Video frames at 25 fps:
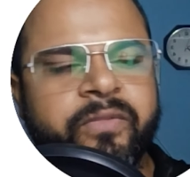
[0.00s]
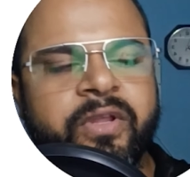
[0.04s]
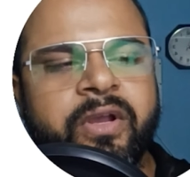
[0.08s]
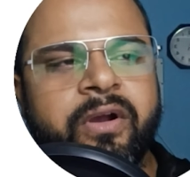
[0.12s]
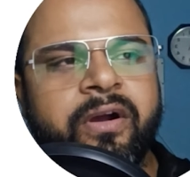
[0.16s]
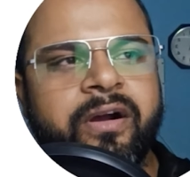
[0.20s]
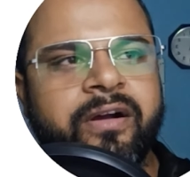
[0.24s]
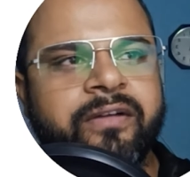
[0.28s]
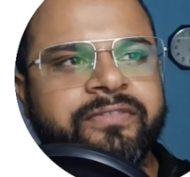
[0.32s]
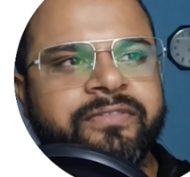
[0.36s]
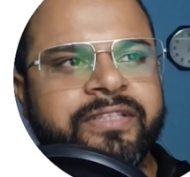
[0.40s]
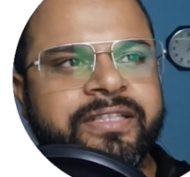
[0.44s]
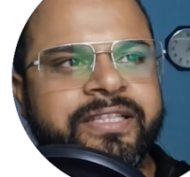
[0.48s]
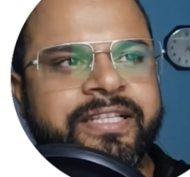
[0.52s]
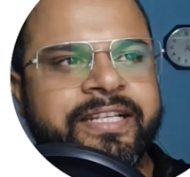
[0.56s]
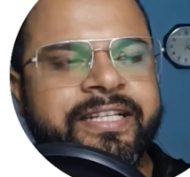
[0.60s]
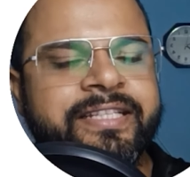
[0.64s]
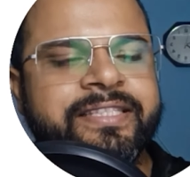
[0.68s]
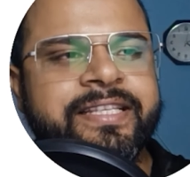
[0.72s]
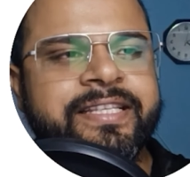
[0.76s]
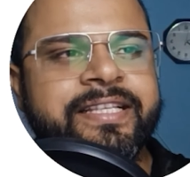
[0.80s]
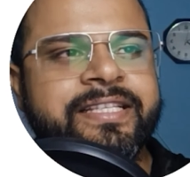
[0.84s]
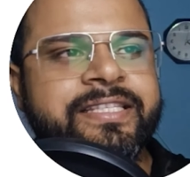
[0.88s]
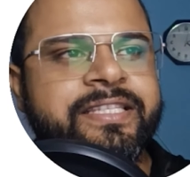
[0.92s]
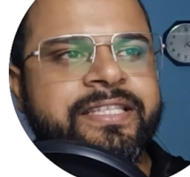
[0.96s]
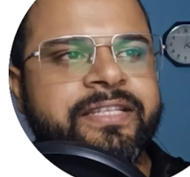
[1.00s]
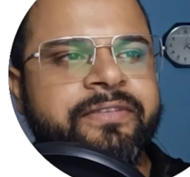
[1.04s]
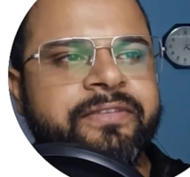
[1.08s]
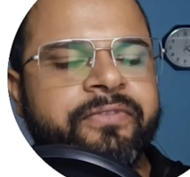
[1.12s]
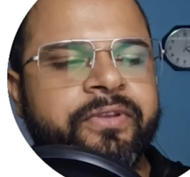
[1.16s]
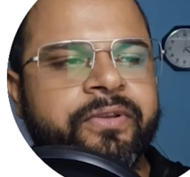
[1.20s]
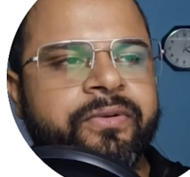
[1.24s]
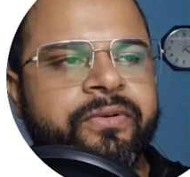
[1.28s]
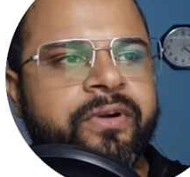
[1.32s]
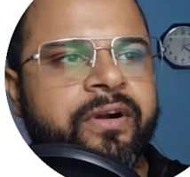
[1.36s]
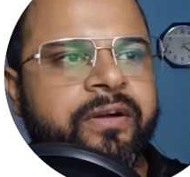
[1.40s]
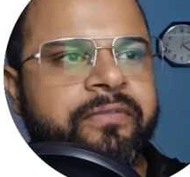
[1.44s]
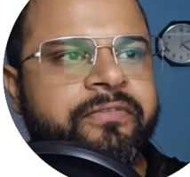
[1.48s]
of the 360
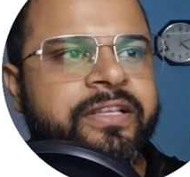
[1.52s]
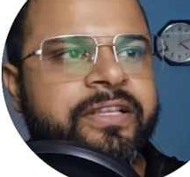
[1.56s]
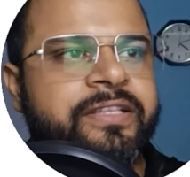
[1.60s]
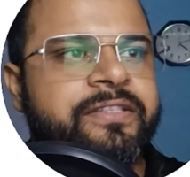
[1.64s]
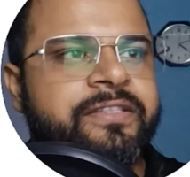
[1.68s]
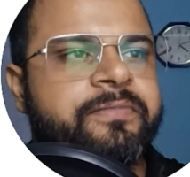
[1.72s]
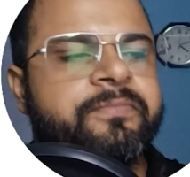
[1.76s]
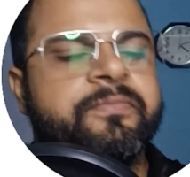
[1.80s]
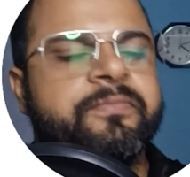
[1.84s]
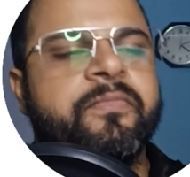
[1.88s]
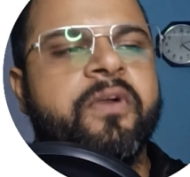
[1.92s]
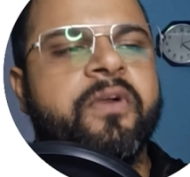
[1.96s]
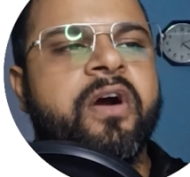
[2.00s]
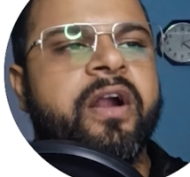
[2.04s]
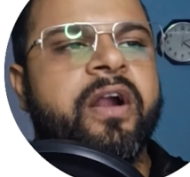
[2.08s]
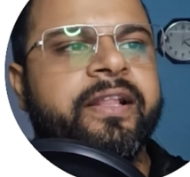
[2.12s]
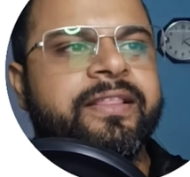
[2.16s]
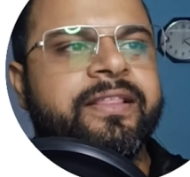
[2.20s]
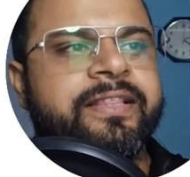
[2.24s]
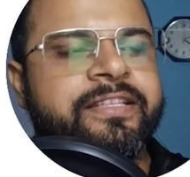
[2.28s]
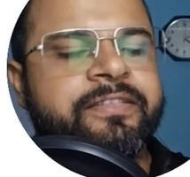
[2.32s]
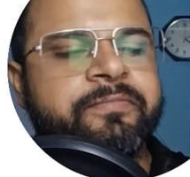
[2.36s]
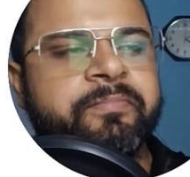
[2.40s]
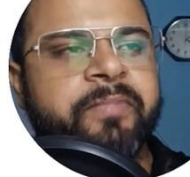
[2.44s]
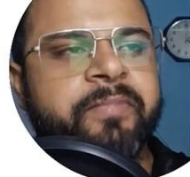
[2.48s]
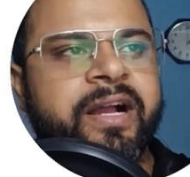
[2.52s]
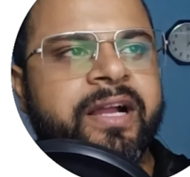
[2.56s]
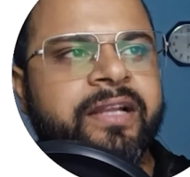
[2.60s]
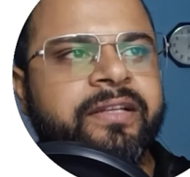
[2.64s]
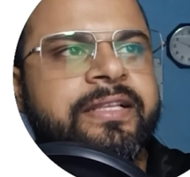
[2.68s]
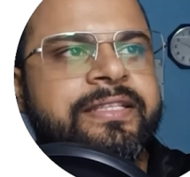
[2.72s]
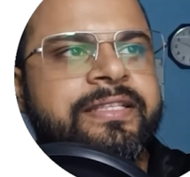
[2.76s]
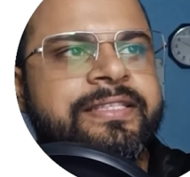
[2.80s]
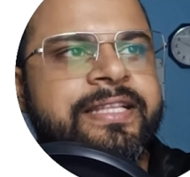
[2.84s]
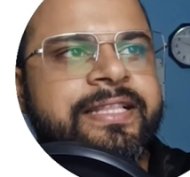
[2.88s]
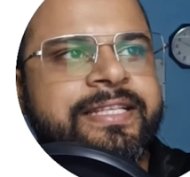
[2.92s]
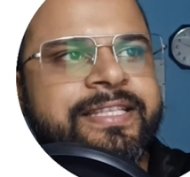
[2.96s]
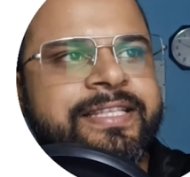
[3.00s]
view of this model, this
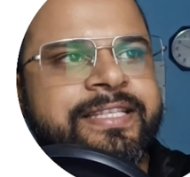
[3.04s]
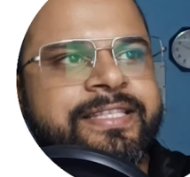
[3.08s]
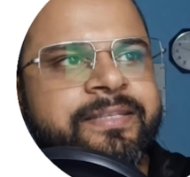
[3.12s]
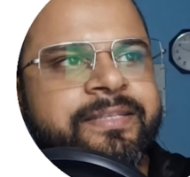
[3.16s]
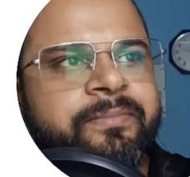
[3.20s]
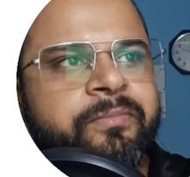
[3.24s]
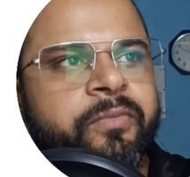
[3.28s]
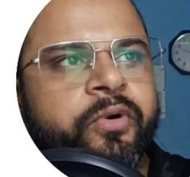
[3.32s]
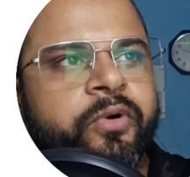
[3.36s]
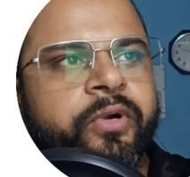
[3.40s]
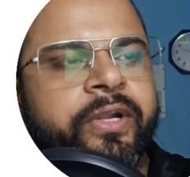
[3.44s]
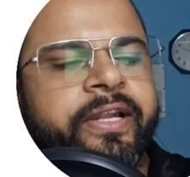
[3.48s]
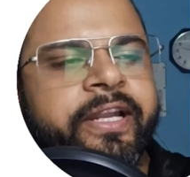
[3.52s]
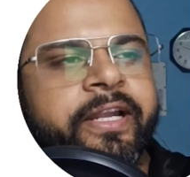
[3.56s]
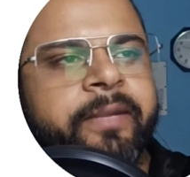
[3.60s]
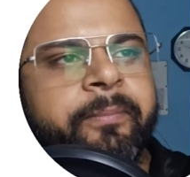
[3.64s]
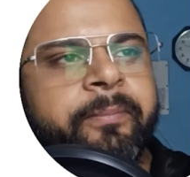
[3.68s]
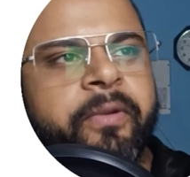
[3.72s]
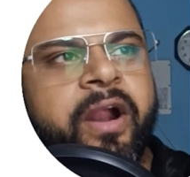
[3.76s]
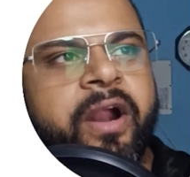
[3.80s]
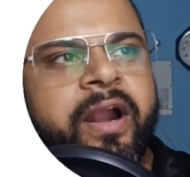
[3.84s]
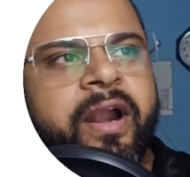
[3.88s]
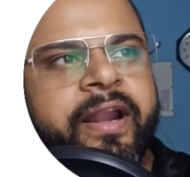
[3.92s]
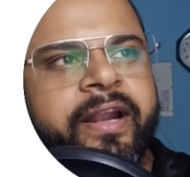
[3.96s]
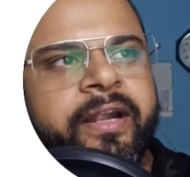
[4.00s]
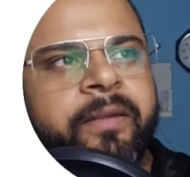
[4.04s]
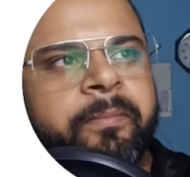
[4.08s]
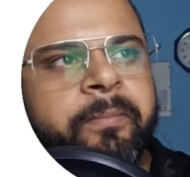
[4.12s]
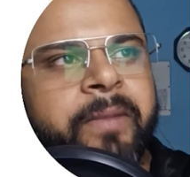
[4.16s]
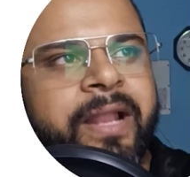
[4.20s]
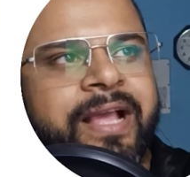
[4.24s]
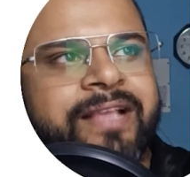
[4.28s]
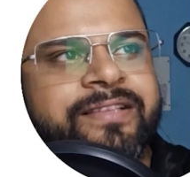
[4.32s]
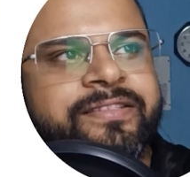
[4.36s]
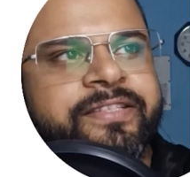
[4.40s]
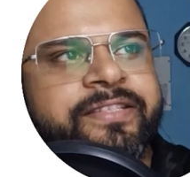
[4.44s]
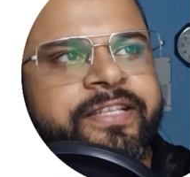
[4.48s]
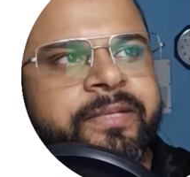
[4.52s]
part. See, this is the molded product,
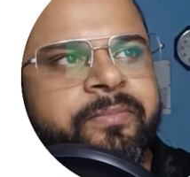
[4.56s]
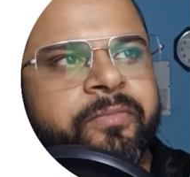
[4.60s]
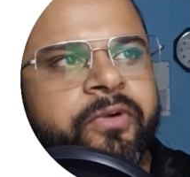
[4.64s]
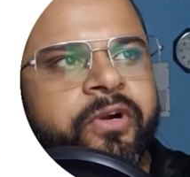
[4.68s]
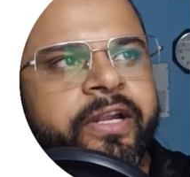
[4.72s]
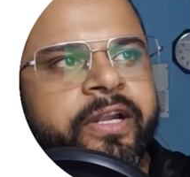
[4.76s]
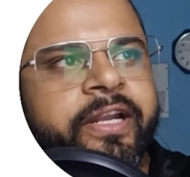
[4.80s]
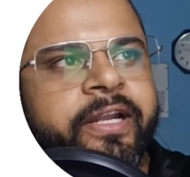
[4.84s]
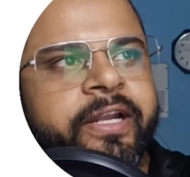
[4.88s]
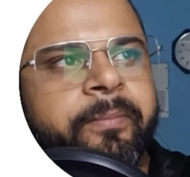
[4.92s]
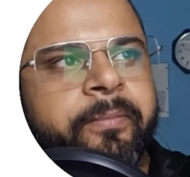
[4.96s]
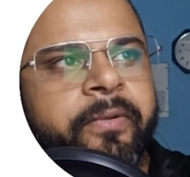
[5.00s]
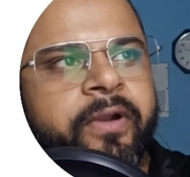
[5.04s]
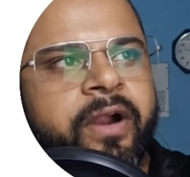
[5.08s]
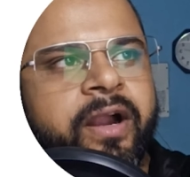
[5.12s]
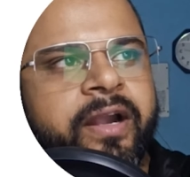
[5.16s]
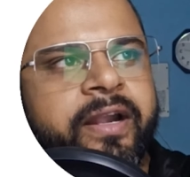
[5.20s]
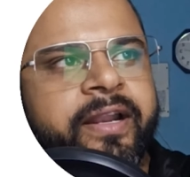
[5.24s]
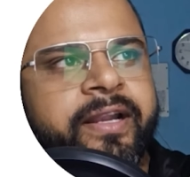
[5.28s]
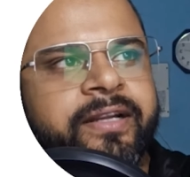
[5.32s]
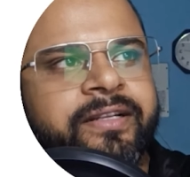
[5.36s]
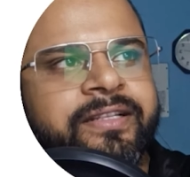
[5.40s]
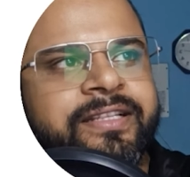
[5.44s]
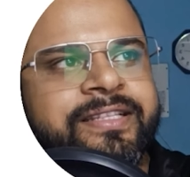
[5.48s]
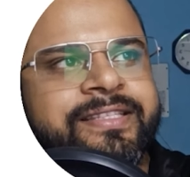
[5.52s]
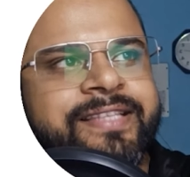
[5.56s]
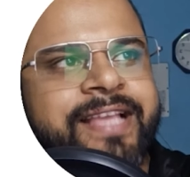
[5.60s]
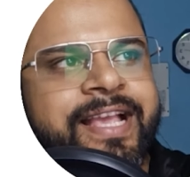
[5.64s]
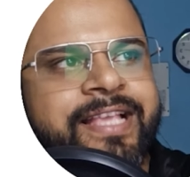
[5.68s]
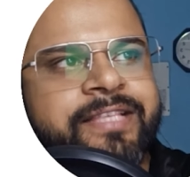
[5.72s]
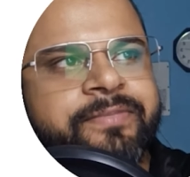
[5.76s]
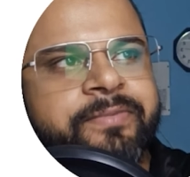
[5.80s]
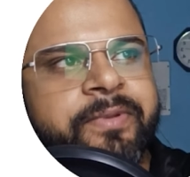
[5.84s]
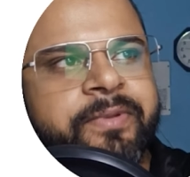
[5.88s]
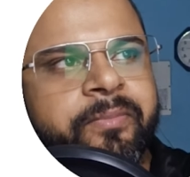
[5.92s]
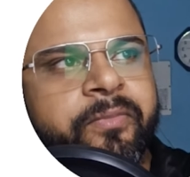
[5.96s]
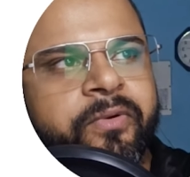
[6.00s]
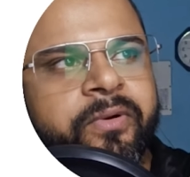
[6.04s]
plastic molded product. This
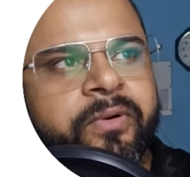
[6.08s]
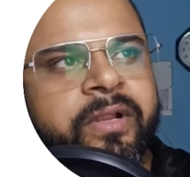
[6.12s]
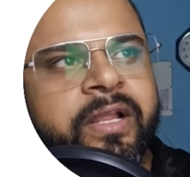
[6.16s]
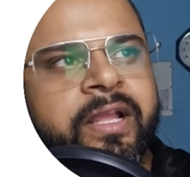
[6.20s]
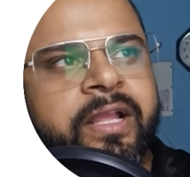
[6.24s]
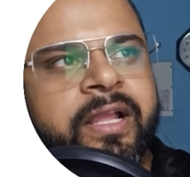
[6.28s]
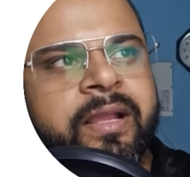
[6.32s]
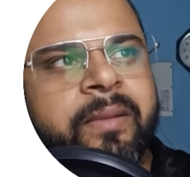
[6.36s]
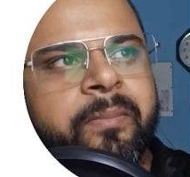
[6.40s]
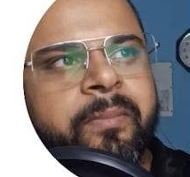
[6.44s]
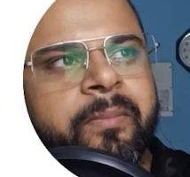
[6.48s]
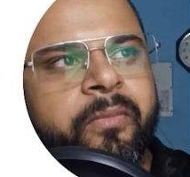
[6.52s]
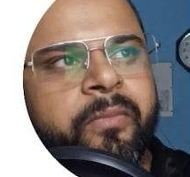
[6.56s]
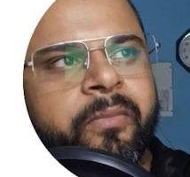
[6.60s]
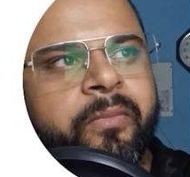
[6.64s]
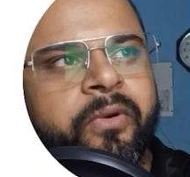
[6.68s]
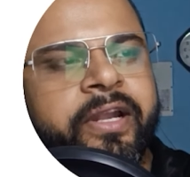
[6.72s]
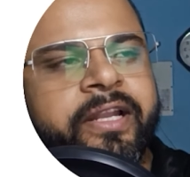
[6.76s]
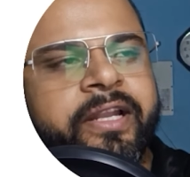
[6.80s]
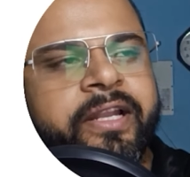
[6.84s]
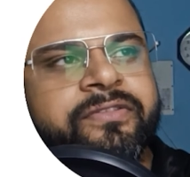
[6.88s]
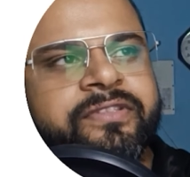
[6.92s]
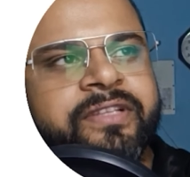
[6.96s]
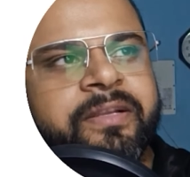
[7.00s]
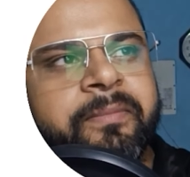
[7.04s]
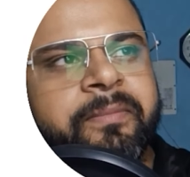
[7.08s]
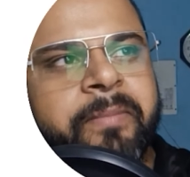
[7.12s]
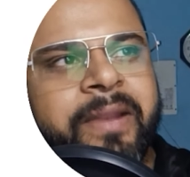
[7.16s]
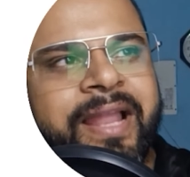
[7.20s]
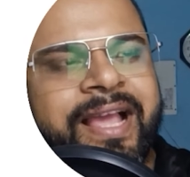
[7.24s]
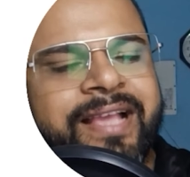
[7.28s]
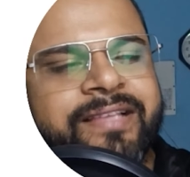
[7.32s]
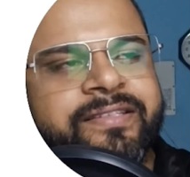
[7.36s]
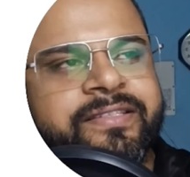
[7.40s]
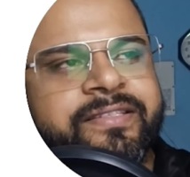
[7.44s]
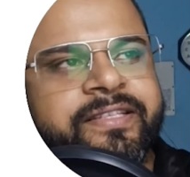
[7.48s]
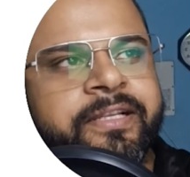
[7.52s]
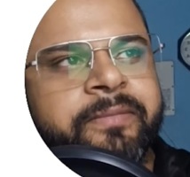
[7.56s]
has been molded using
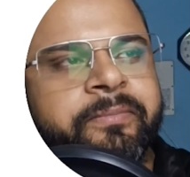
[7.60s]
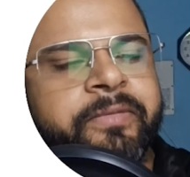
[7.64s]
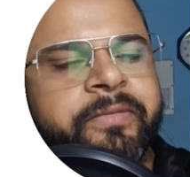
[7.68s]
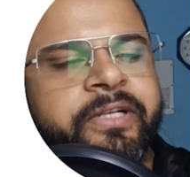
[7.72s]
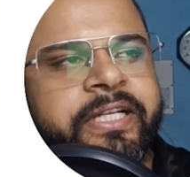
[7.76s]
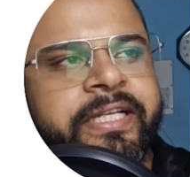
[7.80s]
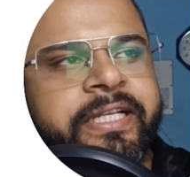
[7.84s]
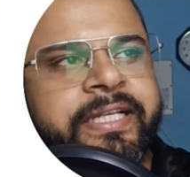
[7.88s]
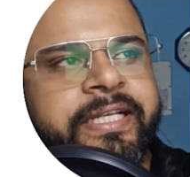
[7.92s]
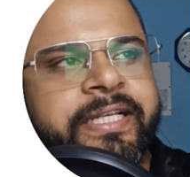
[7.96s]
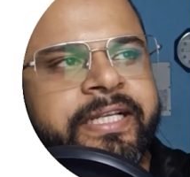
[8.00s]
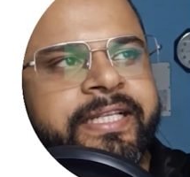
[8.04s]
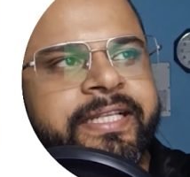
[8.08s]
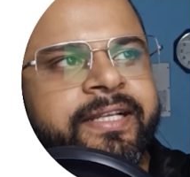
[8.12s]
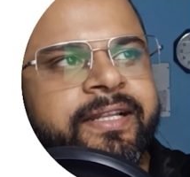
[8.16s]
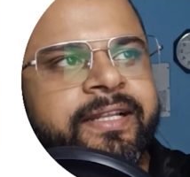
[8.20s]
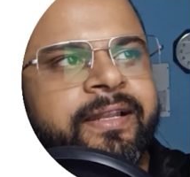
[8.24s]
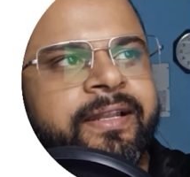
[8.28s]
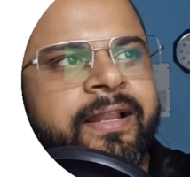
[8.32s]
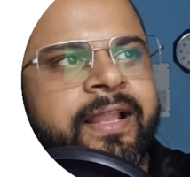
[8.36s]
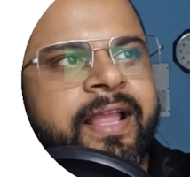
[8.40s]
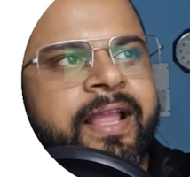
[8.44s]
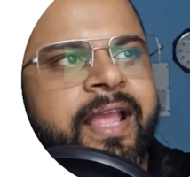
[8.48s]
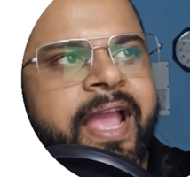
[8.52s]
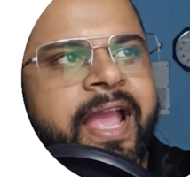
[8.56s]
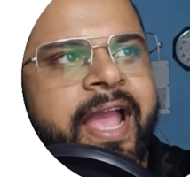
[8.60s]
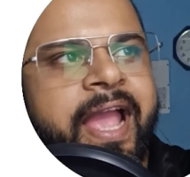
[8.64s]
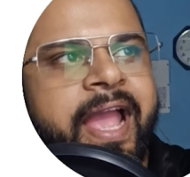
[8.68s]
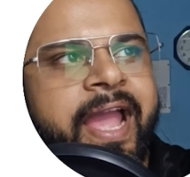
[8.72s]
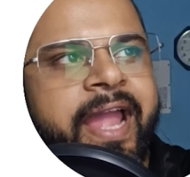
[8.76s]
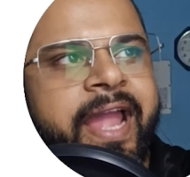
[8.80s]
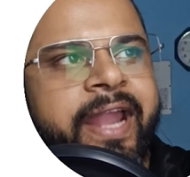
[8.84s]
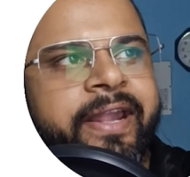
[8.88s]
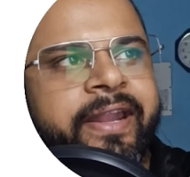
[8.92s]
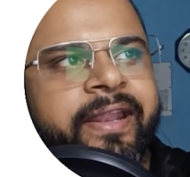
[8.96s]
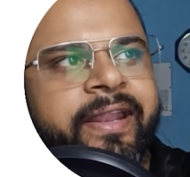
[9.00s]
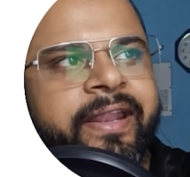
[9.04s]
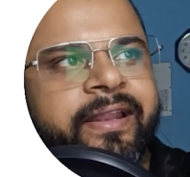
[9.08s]
plastic material,
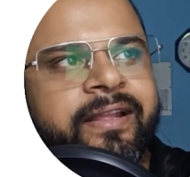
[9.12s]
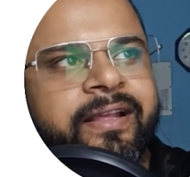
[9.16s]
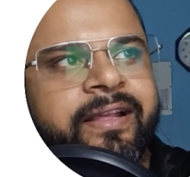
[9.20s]
and